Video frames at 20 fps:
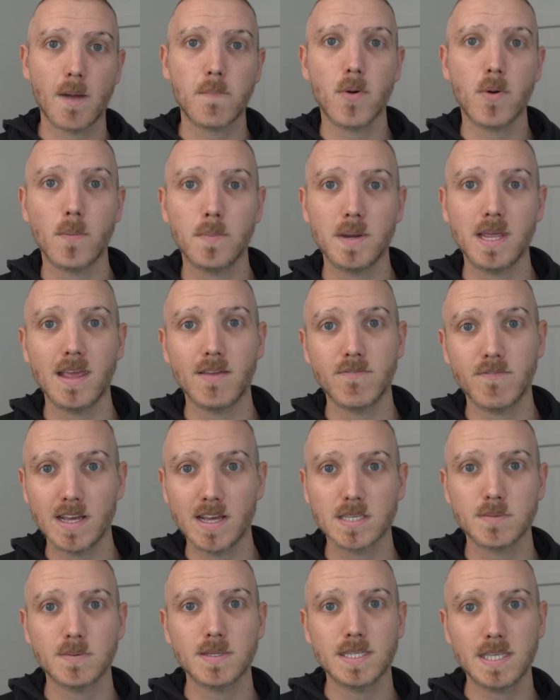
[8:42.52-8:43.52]
property
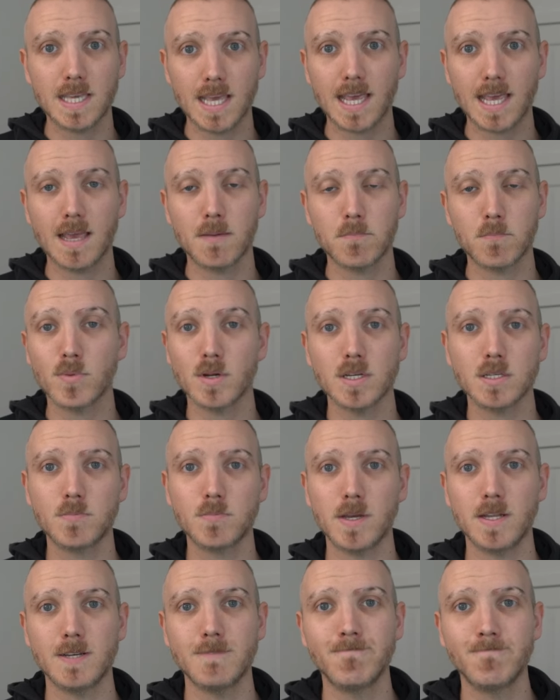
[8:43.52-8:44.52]
investments here in
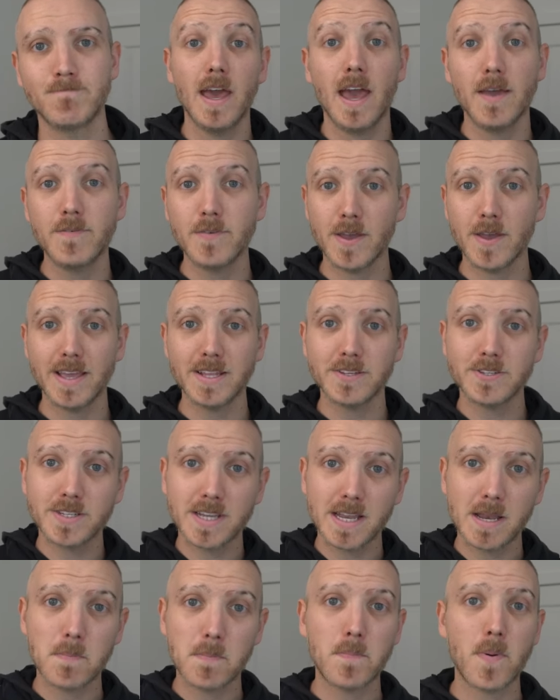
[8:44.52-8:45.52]
Brisbane. If you're
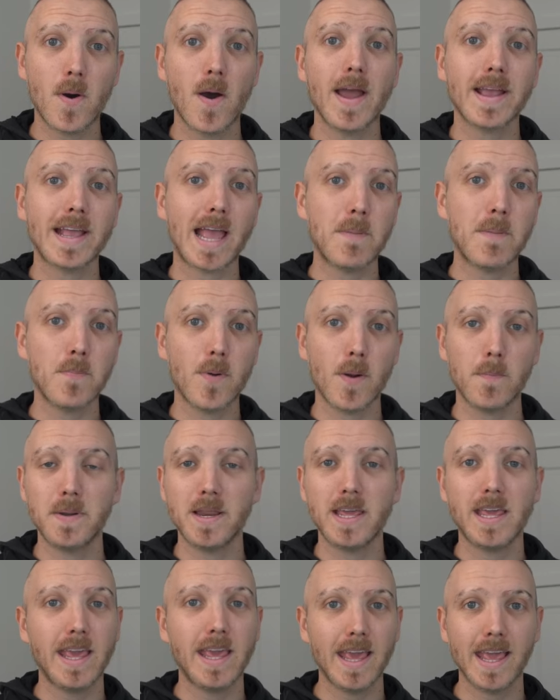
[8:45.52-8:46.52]
interested in buying a
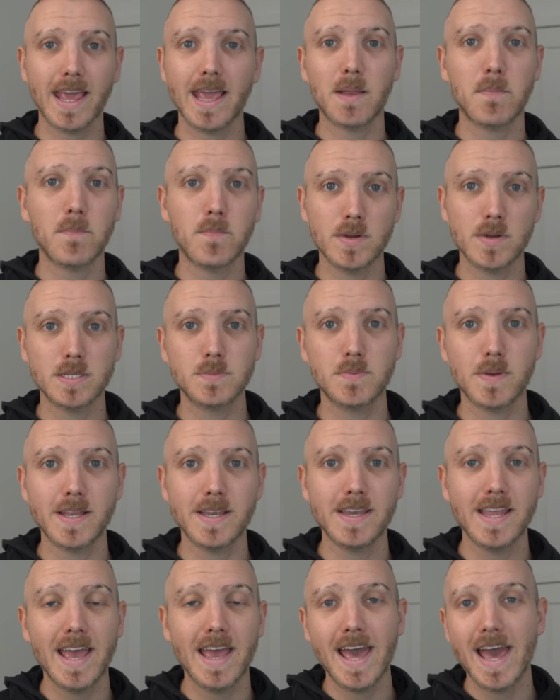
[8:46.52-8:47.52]
property here in
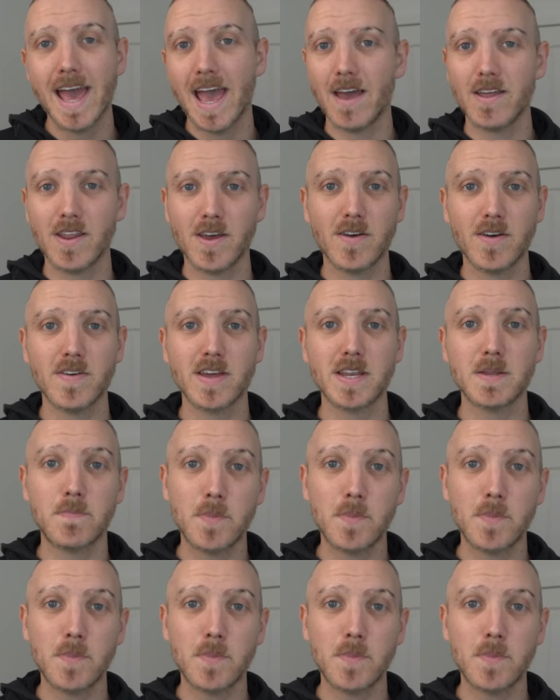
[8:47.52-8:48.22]
Brisbane, head over to